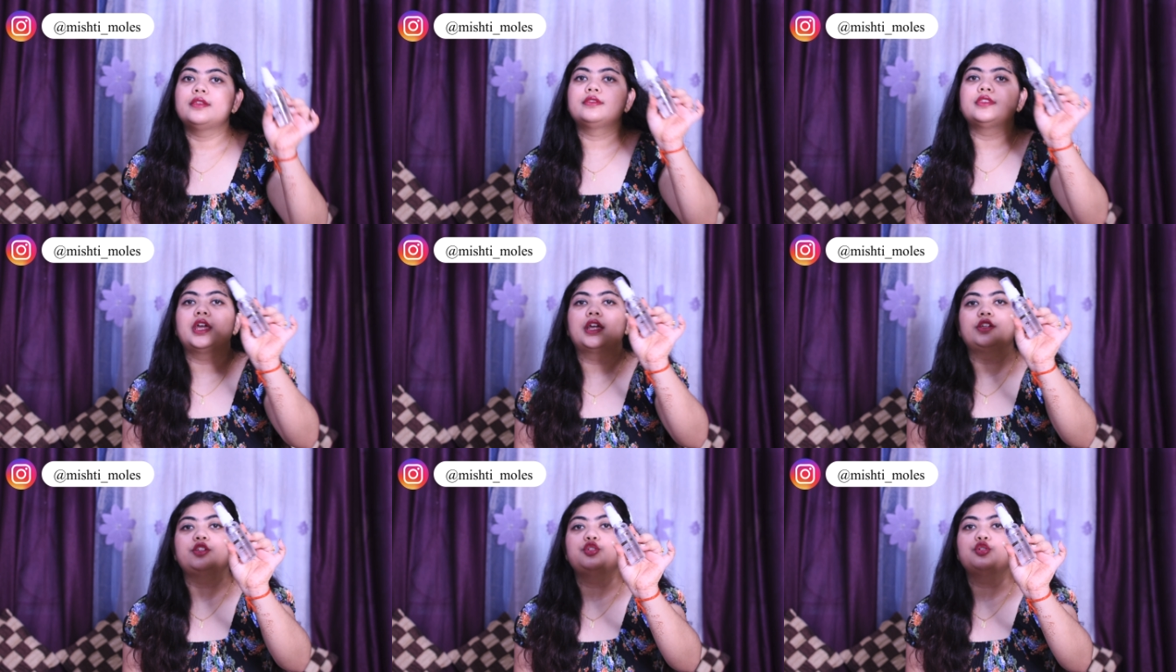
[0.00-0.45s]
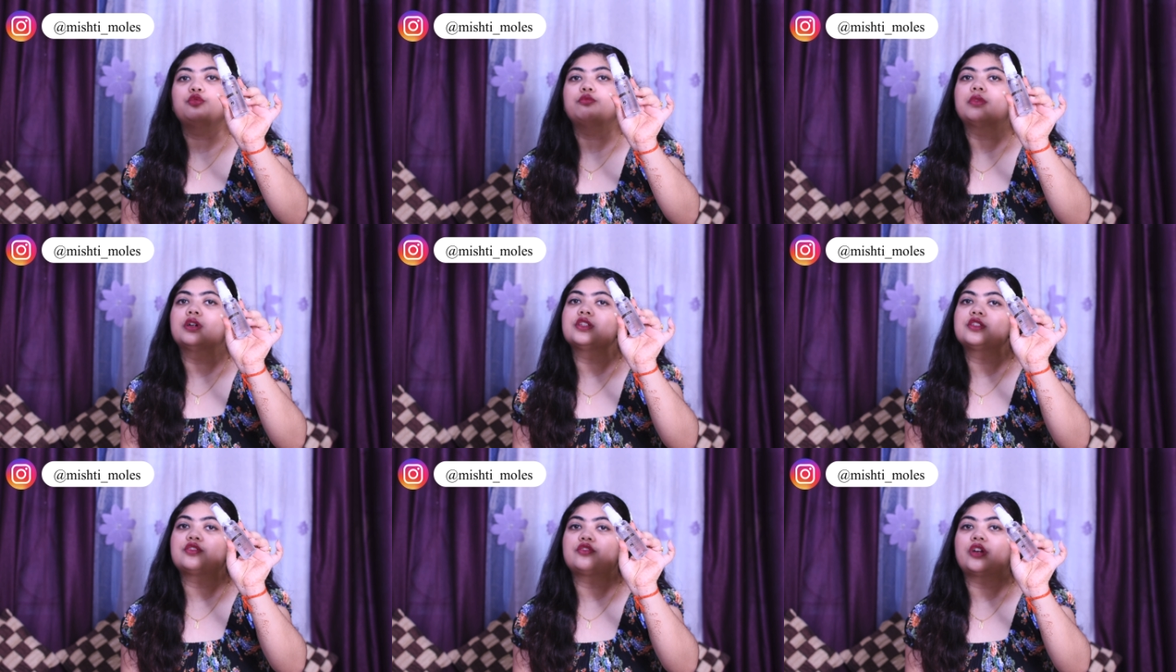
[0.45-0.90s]
then you
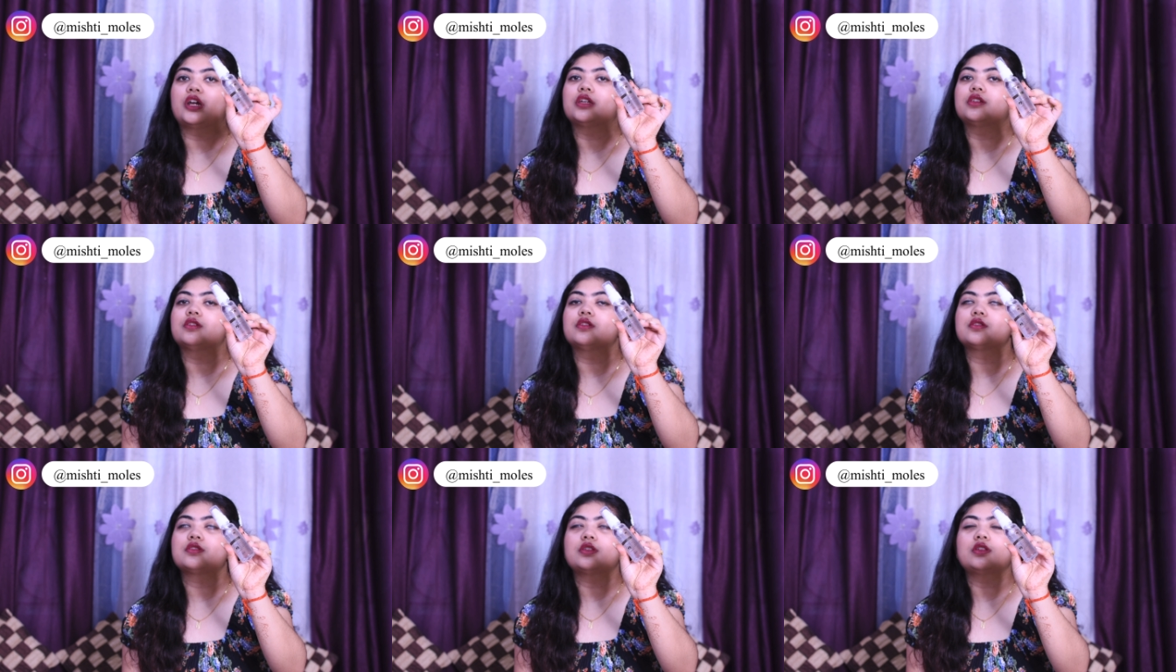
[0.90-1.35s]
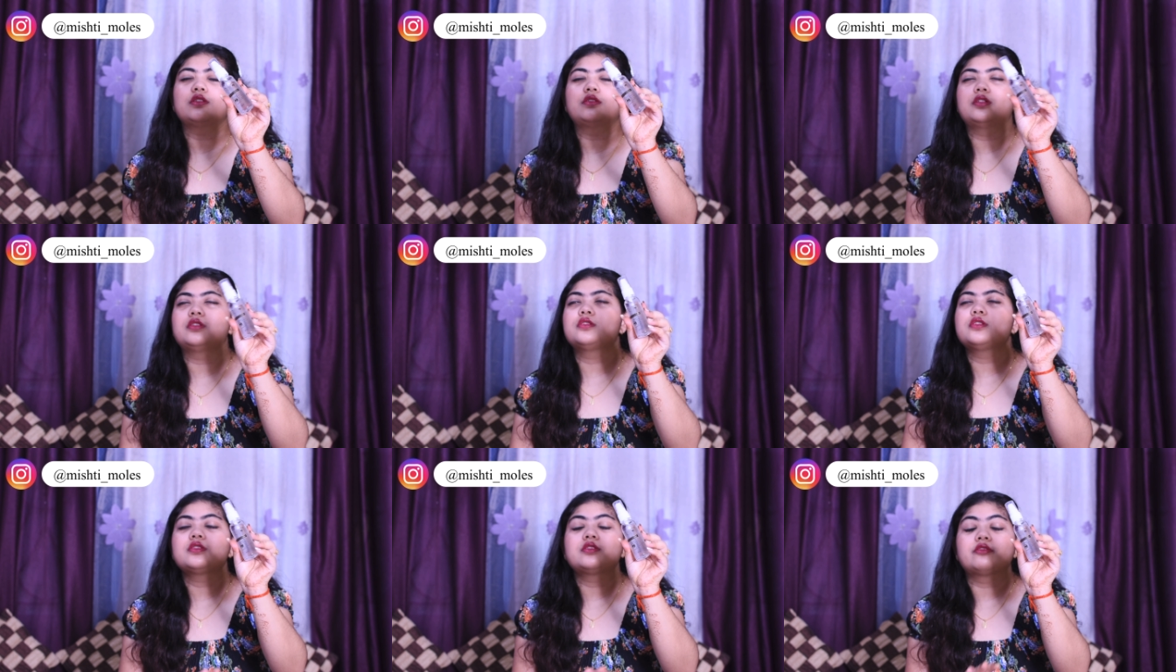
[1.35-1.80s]
must try this.
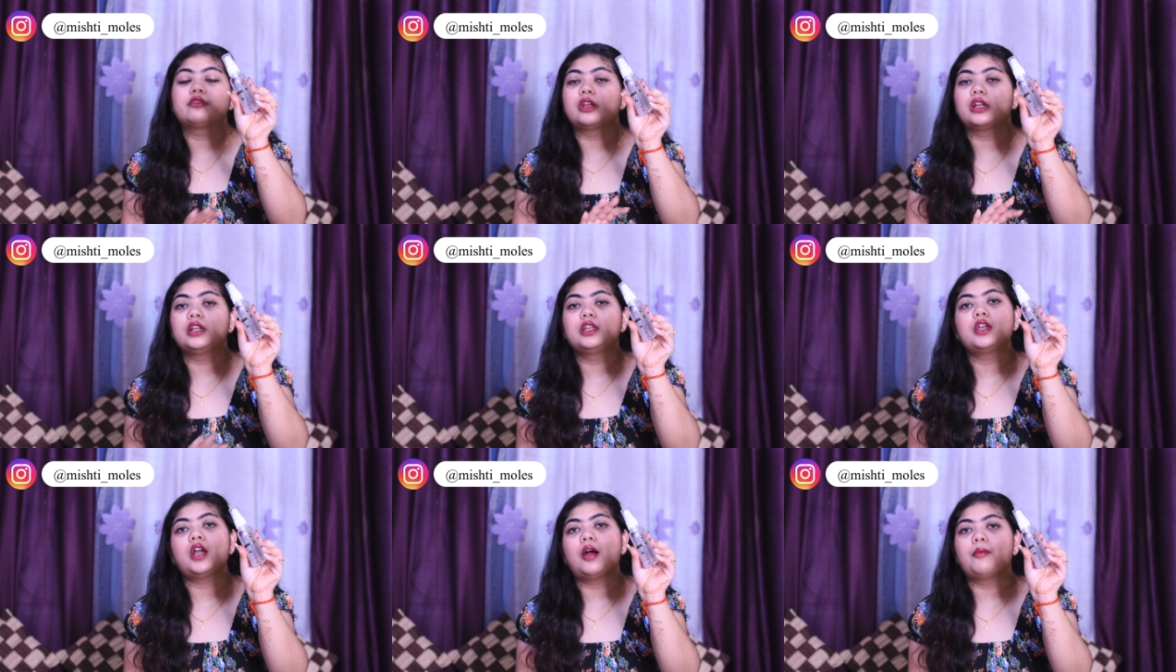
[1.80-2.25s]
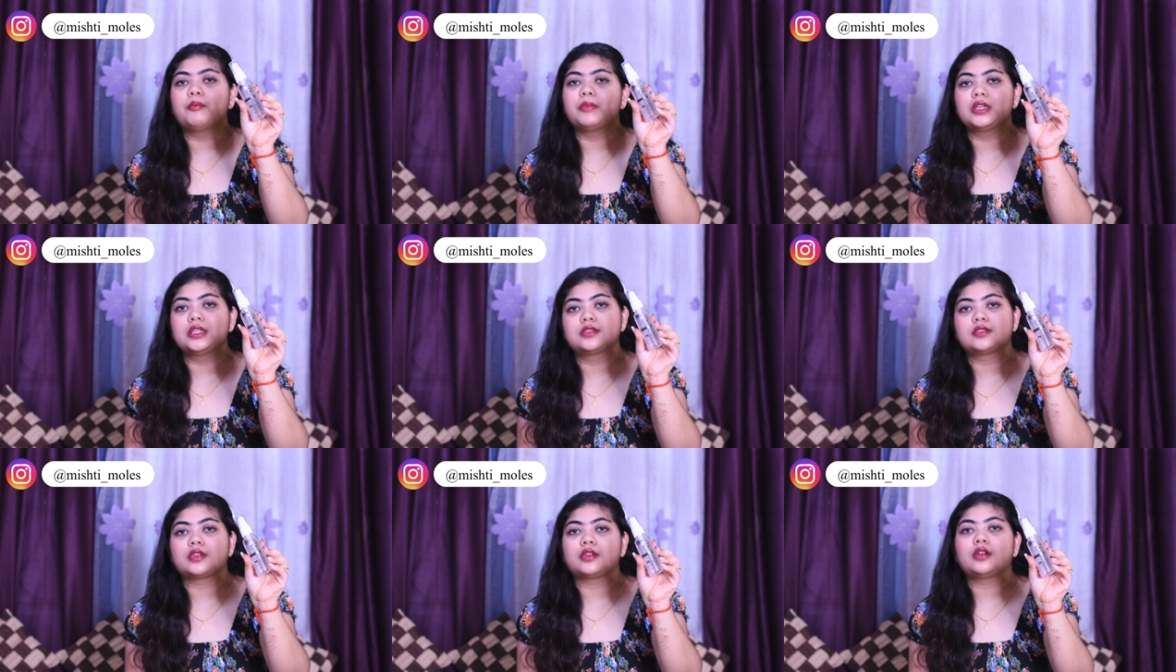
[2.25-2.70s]
This is really
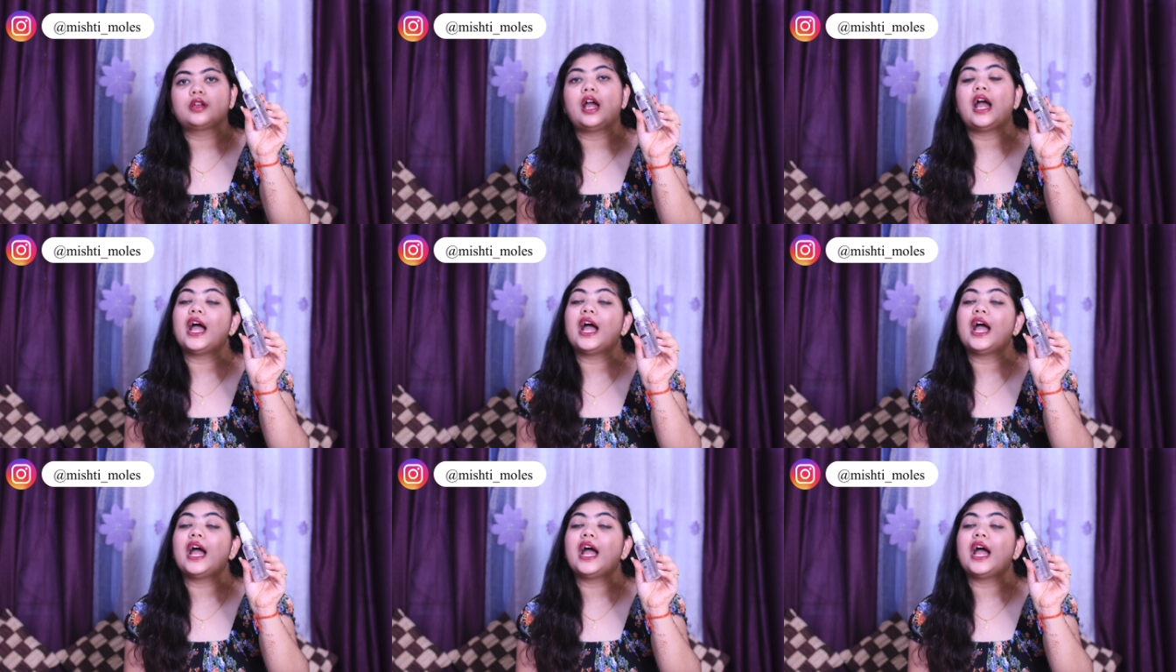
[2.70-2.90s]
amazing.